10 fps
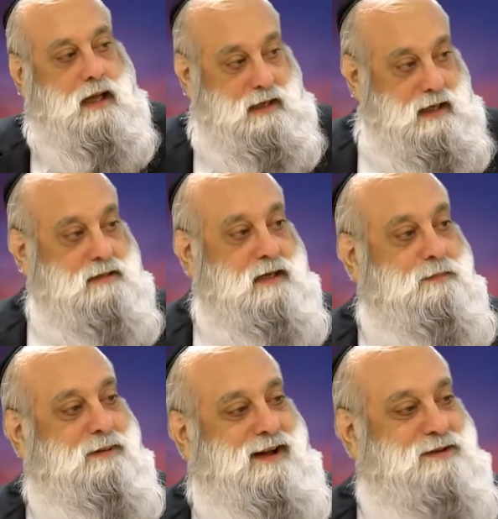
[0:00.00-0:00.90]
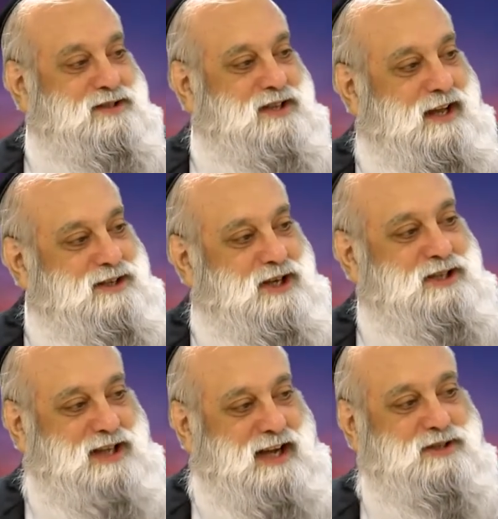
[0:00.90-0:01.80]
And he gets up on the stage and
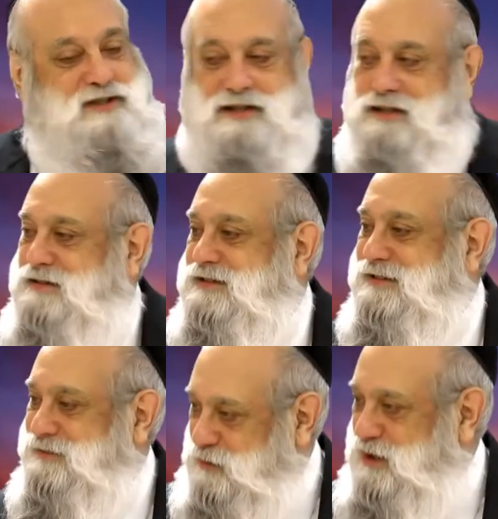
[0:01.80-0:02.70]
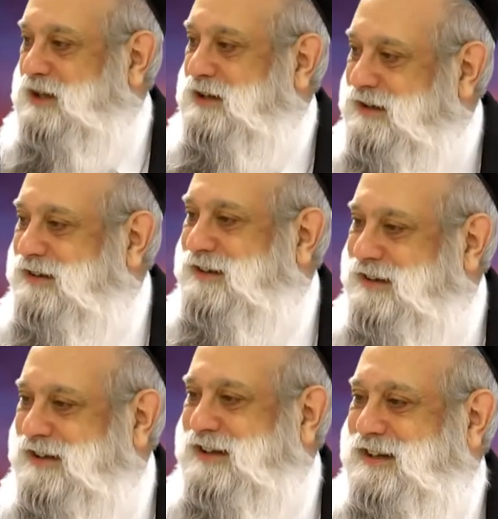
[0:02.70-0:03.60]
he starts reading
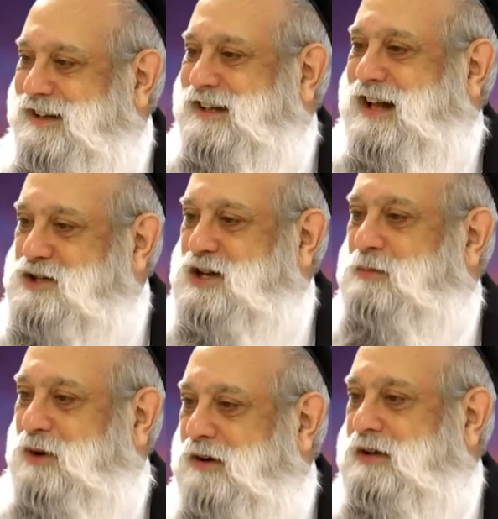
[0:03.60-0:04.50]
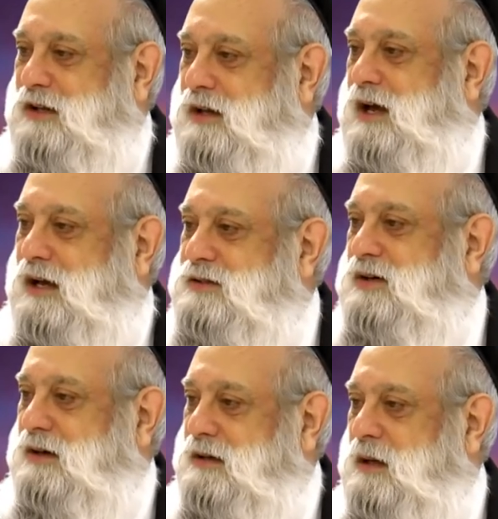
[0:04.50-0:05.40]
Hashem Roi Lo
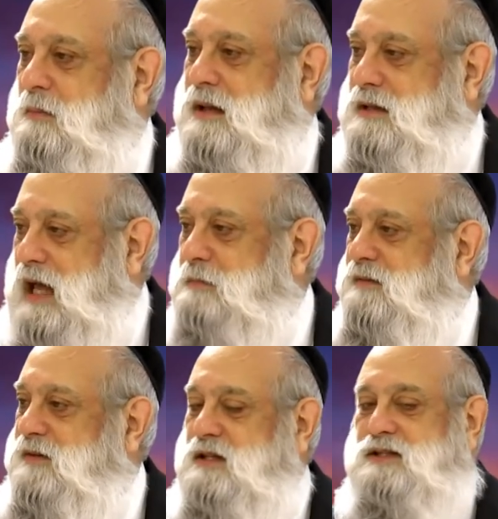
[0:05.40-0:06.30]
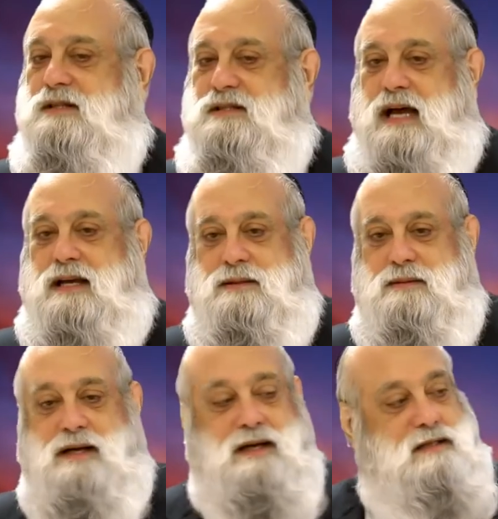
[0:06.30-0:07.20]
Yechzor. And by the time he finished the second
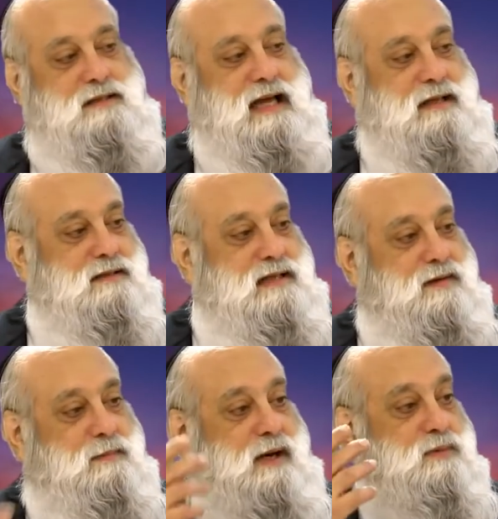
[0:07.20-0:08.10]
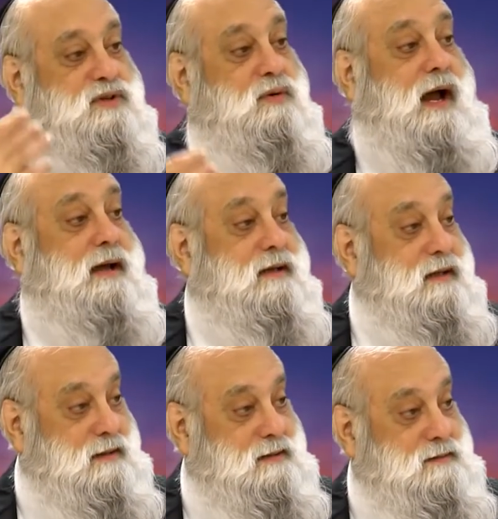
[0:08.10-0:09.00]
sentence, everybody was crying.
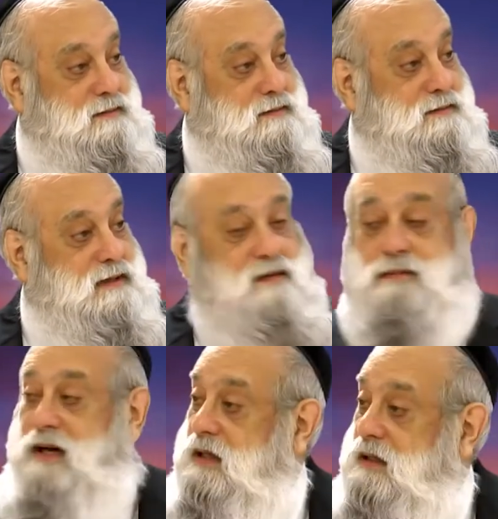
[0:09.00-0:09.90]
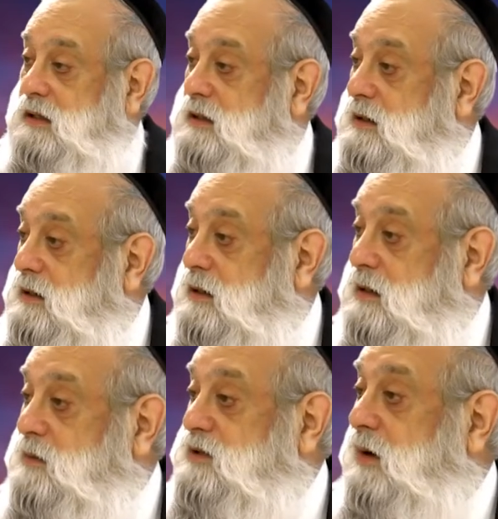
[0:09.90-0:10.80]
Everybody
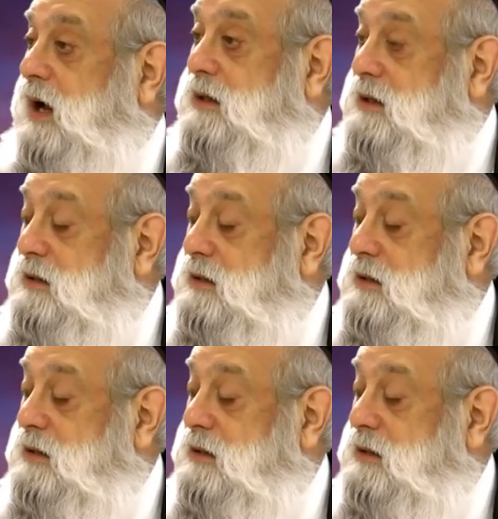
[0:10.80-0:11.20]
was crying.